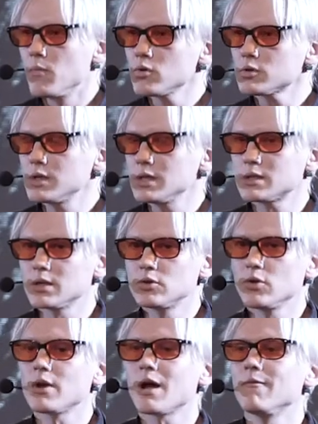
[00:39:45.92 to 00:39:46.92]
most things that
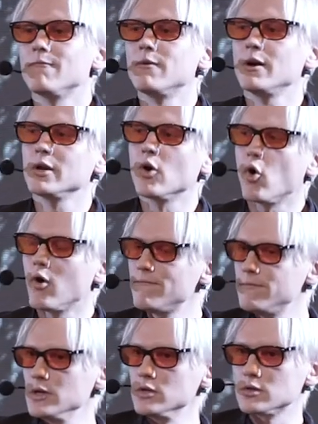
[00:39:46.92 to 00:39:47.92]
don't have a very
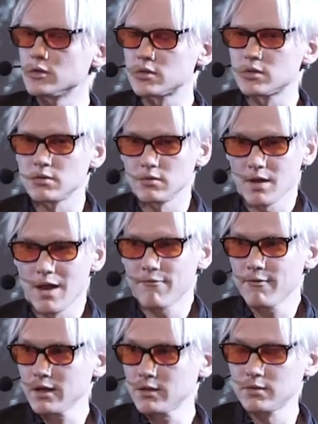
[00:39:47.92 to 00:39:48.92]
obvious
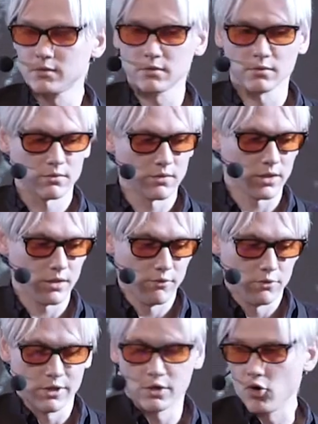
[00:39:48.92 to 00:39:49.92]
effect, like if
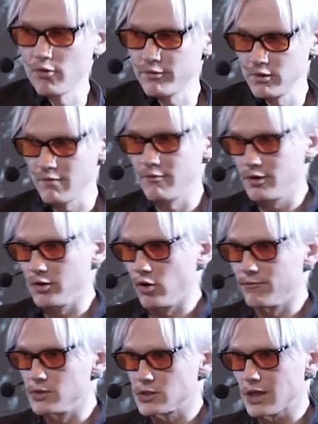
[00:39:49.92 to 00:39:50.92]
you drink coffee, you have a very
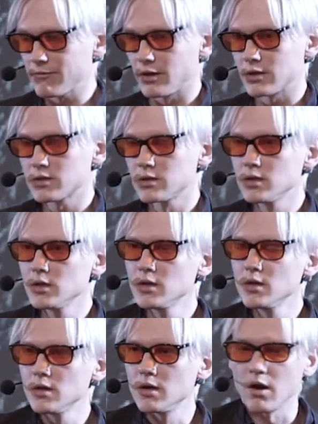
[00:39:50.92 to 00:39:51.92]
obvious effect,
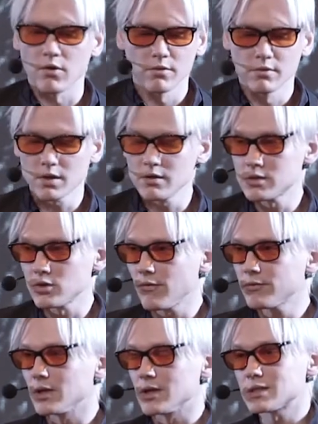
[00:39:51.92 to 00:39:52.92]
now, there is
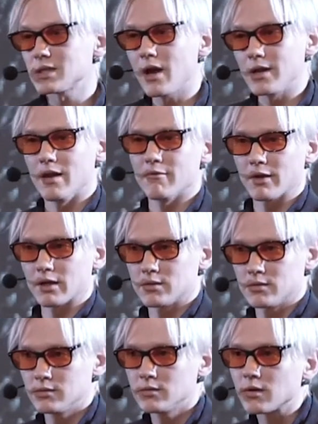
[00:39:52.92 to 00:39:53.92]
often a side
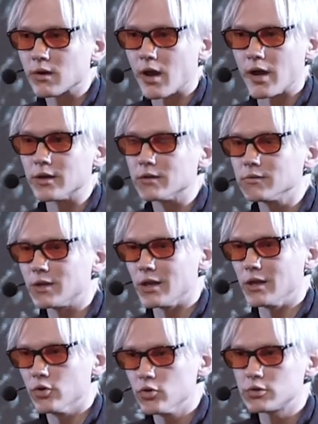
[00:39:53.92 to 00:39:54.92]
effect, like
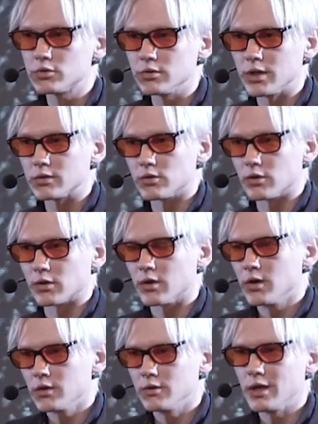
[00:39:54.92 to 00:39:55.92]
getting hooked to it, or
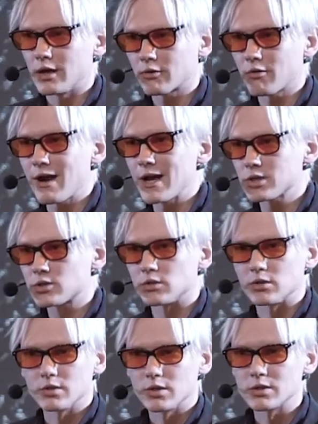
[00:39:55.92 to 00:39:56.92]
you get a crash,
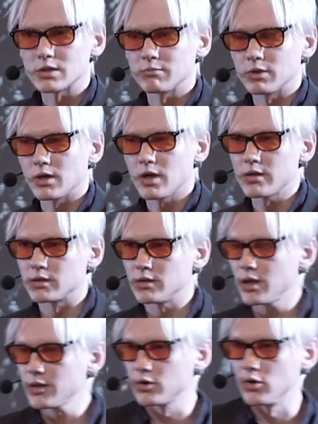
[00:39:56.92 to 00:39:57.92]
or there's something other,
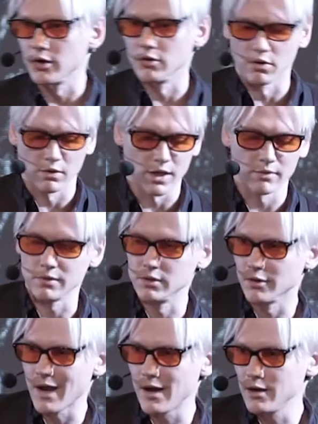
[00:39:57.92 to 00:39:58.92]
other going on, like with
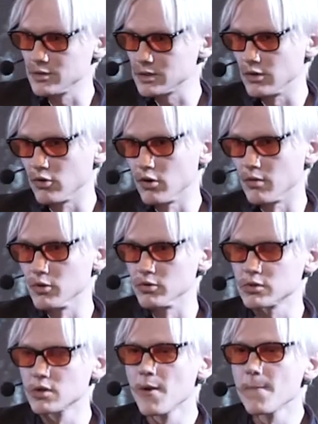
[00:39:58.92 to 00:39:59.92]
your adenosine
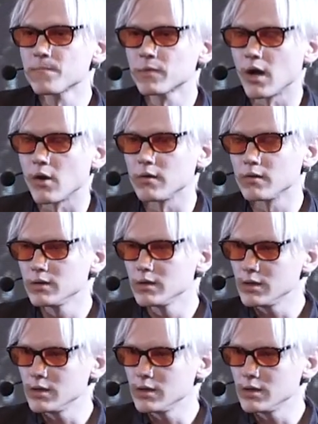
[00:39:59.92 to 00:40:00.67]
hormones. Now,